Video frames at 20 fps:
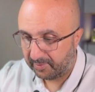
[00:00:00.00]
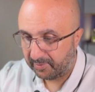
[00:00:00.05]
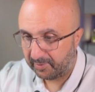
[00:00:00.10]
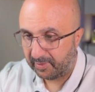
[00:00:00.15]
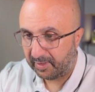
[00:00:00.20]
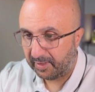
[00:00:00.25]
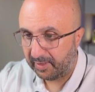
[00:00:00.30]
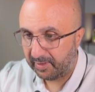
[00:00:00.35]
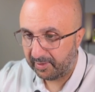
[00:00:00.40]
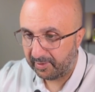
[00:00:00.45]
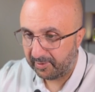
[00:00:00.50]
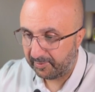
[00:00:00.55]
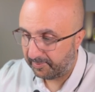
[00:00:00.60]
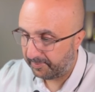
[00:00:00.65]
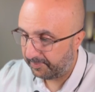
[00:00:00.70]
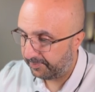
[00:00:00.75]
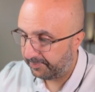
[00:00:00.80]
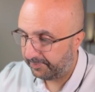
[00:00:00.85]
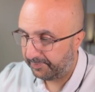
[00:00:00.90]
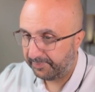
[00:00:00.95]
right?
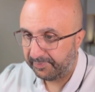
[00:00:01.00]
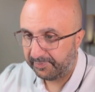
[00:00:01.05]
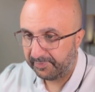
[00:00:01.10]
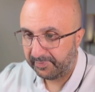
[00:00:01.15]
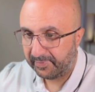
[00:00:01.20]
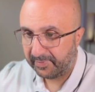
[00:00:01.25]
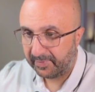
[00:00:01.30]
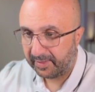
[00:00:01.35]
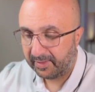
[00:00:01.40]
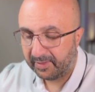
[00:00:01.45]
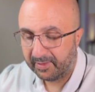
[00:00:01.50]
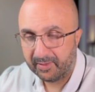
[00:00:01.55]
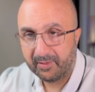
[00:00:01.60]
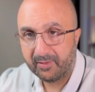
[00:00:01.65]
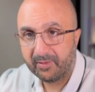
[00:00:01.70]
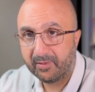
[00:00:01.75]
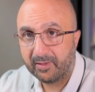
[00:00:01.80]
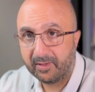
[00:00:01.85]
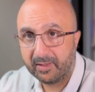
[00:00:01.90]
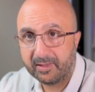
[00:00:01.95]

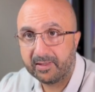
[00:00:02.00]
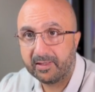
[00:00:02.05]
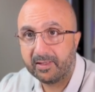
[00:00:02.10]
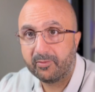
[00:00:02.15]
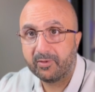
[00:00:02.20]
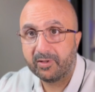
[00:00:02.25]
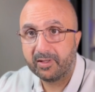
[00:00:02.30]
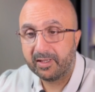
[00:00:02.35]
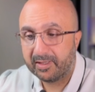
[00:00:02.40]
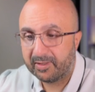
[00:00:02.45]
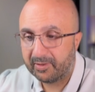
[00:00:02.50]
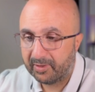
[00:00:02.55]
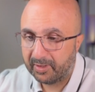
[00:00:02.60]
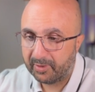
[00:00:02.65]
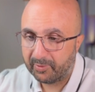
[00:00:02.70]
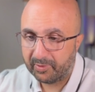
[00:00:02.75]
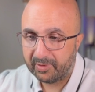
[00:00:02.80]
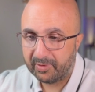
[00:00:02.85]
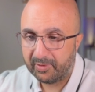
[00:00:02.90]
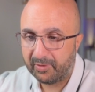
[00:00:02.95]
Let's see what it's going
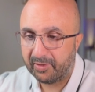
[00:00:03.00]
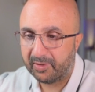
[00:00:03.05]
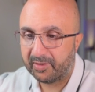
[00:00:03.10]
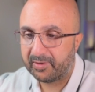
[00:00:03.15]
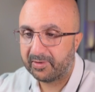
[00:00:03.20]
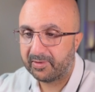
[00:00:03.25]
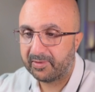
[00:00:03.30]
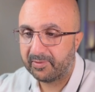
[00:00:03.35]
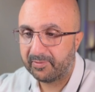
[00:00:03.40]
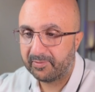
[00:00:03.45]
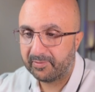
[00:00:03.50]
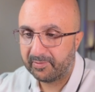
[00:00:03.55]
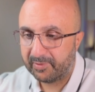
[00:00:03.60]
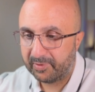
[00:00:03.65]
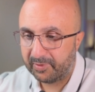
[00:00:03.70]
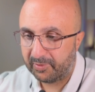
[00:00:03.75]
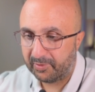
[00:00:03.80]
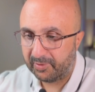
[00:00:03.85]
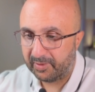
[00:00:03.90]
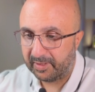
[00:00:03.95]
to return us.
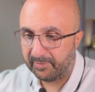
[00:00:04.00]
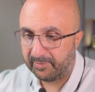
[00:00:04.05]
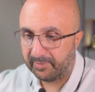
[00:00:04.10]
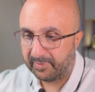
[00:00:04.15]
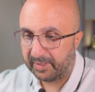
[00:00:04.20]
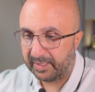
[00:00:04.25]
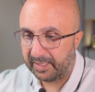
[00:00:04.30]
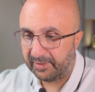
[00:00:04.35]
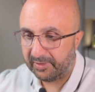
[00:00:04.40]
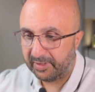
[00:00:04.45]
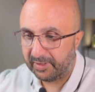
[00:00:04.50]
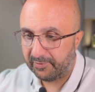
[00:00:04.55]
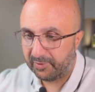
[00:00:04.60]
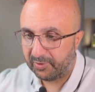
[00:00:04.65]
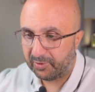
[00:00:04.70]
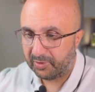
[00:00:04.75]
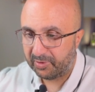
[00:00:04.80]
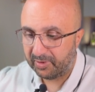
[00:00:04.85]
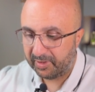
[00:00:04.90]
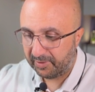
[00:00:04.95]
So I have this
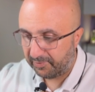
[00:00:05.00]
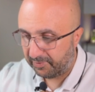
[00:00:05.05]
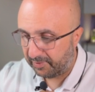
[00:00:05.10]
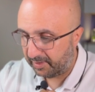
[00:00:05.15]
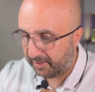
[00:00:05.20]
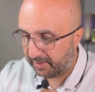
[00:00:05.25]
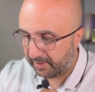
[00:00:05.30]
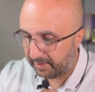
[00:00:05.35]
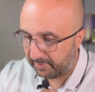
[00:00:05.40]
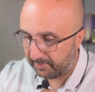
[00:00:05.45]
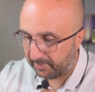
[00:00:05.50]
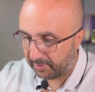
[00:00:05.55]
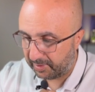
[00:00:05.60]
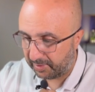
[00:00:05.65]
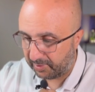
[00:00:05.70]
function defined. I'm going to